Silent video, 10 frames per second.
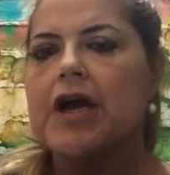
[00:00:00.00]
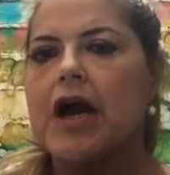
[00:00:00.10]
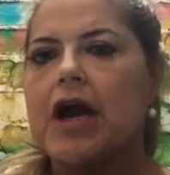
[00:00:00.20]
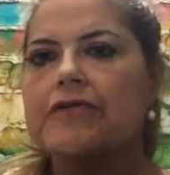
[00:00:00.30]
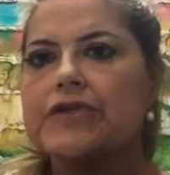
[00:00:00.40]

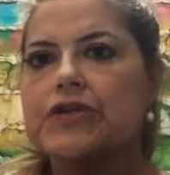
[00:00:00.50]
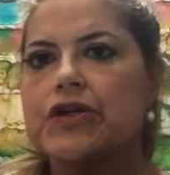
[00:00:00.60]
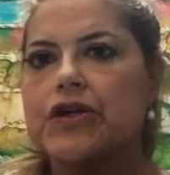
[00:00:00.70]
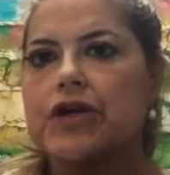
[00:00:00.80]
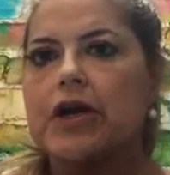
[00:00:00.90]

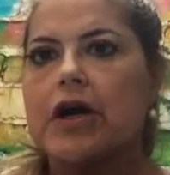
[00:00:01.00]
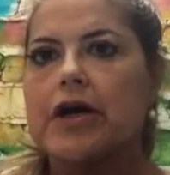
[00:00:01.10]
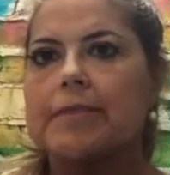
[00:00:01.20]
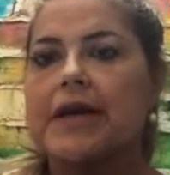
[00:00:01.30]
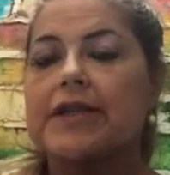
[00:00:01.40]
officer
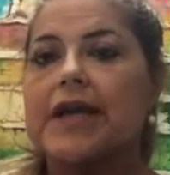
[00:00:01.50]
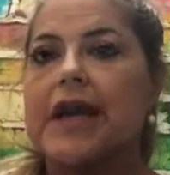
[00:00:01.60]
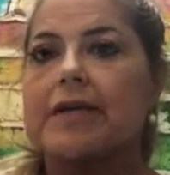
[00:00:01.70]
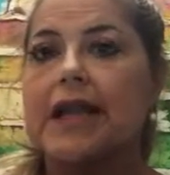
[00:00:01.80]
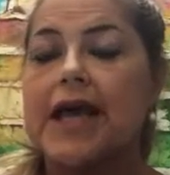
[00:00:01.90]
by the
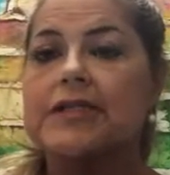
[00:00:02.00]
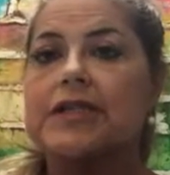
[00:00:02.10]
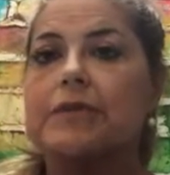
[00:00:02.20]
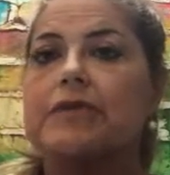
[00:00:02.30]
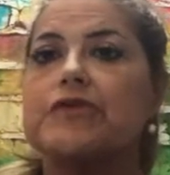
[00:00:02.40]
last
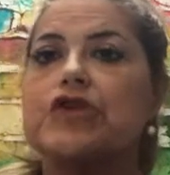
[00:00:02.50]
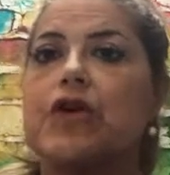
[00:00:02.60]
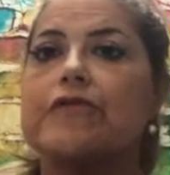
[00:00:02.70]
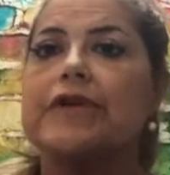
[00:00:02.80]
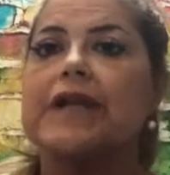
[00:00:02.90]
name of
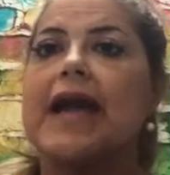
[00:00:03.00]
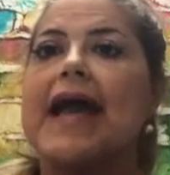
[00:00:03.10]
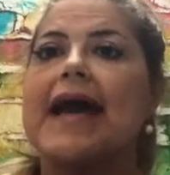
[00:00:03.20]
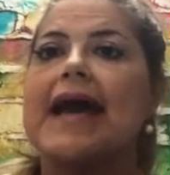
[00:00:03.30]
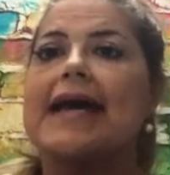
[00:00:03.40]
Chauvin
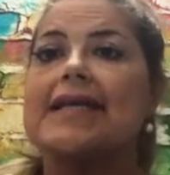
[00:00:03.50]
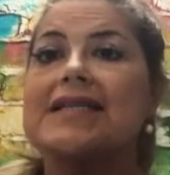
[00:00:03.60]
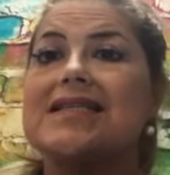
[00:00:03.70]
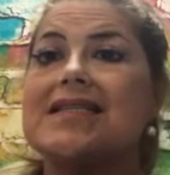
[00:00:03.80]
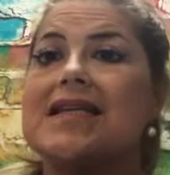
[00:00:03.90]
had
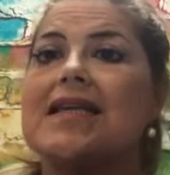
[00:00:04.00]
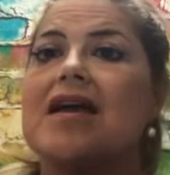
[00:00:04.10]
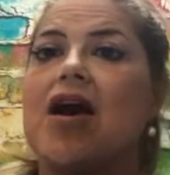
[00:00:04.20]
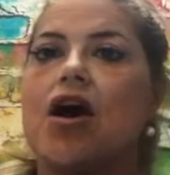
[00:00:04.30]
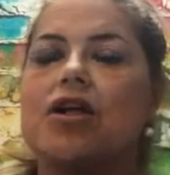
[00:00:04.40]
his knee
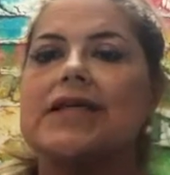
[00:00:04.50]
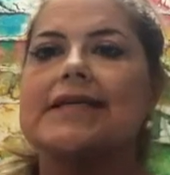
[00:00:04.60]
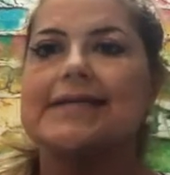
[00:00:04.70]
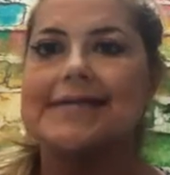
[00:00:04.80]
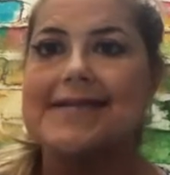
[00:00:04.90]
on
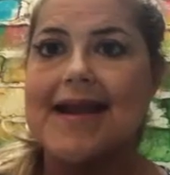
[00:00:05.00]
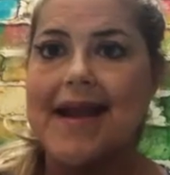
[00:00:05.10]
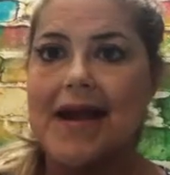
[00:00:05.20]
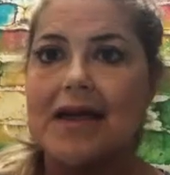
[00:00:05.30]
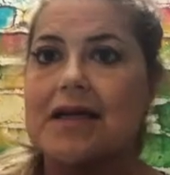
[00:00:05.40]
his
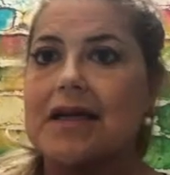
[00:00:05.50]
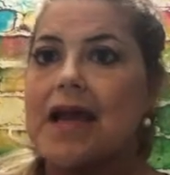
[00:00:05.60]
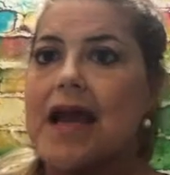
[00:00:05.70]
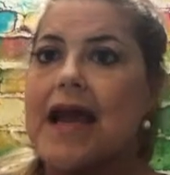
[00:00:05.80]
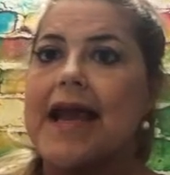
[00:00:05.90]
neck
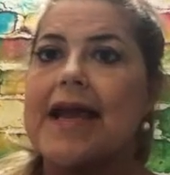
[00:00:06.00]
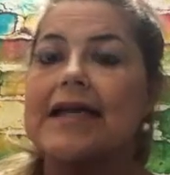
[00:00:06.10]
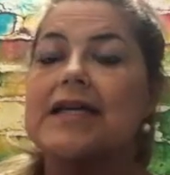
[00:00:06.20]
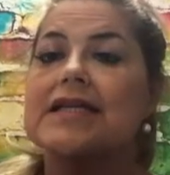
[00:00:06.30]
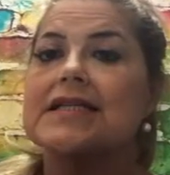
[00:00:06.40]

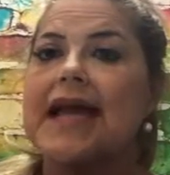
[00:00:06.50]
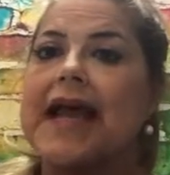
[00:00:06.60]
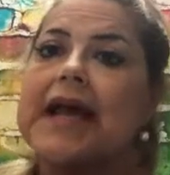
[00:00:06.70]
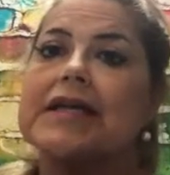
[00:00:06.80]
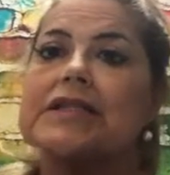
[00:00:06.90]
and his
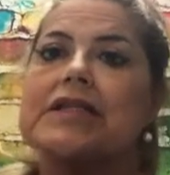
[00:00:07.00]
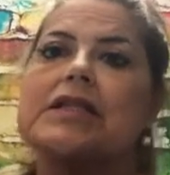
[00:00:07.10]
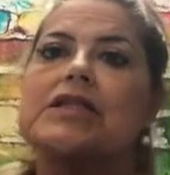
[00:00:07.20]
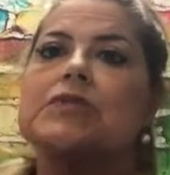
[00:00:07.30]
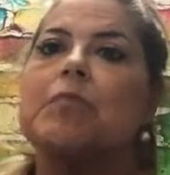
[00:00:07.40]
hand in
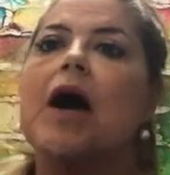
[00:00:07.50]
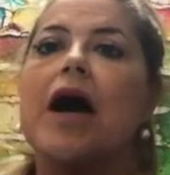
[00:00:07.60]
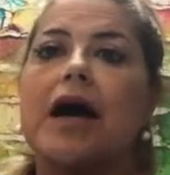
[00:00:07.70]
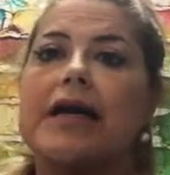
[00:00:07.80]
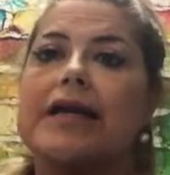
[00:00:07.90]
his
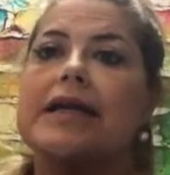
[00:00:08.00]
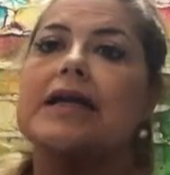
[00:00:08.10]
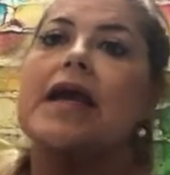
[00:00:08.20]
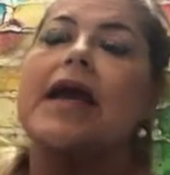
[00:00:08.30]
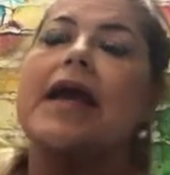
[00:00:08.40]
pocket.
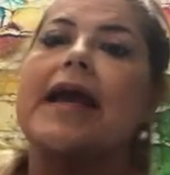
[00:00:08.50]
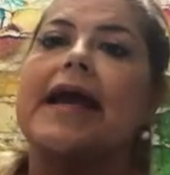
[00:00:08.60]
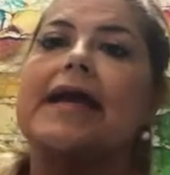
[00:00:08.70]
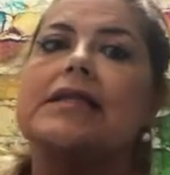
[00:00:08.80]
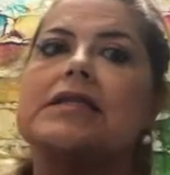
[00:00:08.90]

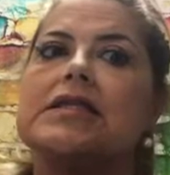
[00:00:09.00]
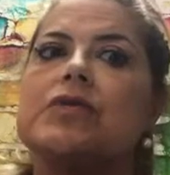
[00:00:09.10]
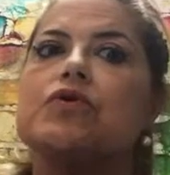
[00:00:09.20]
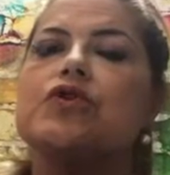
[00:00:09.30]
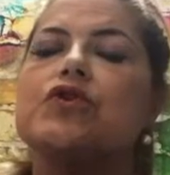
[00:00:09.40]
And as he
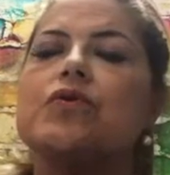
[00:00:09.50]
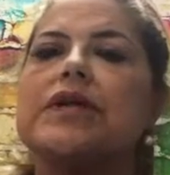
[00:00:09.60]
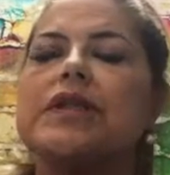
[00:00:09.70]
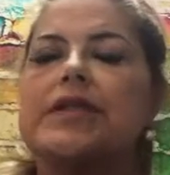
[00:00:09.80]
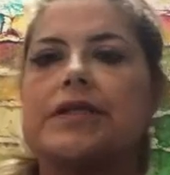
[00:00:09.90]
was
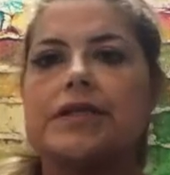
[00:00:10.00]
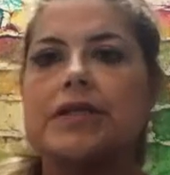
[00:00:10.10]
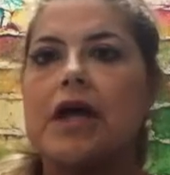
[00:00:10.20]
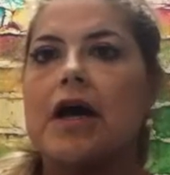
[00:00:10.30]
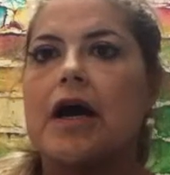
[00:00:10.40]
doing this,
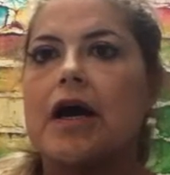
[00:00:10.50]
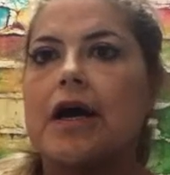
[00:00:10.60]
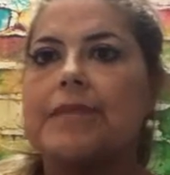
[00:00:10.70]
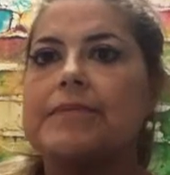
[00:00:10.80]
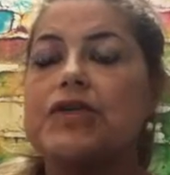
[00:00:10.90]

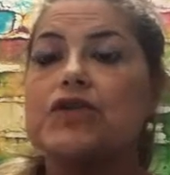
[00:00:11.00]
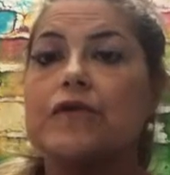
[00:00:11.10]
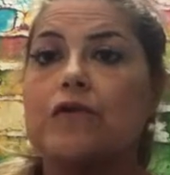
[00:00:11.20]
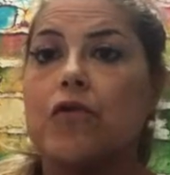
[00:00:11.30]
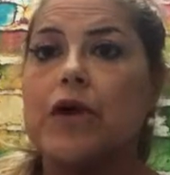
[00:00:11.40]
Mr.
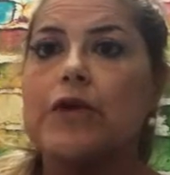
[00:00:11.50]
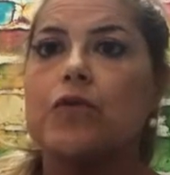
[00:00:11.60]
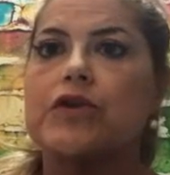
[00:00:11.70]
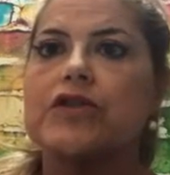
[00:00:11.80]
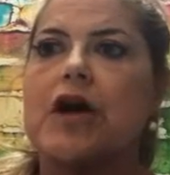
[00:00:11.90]
Floyd
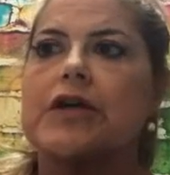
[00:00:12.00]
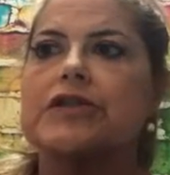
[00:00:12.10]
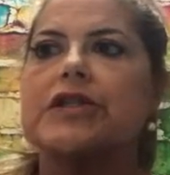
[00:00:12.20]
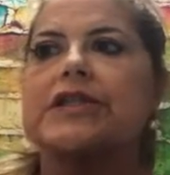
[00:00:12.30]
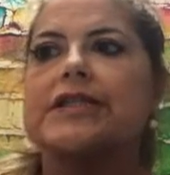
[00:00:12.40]
was
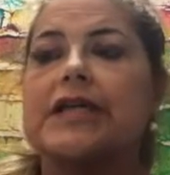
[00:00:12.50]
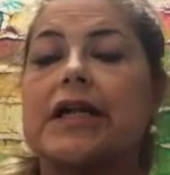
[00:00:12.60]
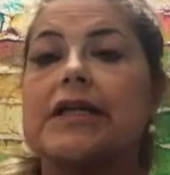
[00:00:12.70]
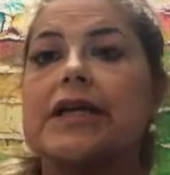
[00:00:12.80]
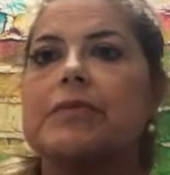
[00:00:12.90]
constantly
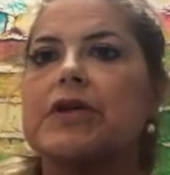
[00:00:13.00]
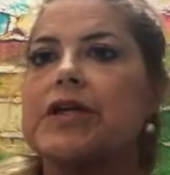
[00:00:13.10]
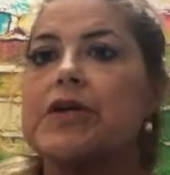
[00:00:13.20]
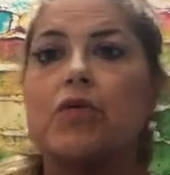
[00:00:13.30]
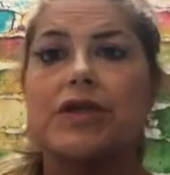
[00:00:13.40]
telling him that
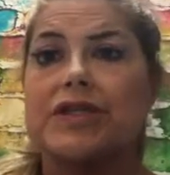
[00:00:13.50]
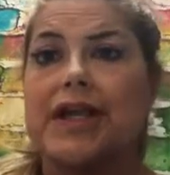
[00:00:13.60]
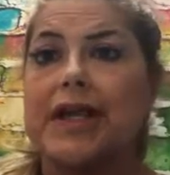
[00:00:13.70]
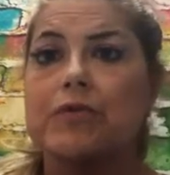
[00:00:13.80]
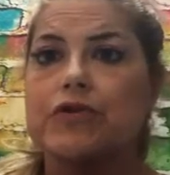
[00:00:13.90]
he
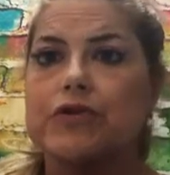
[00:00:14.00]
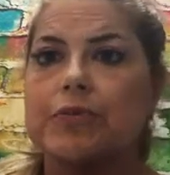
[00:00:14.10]
wasn't able to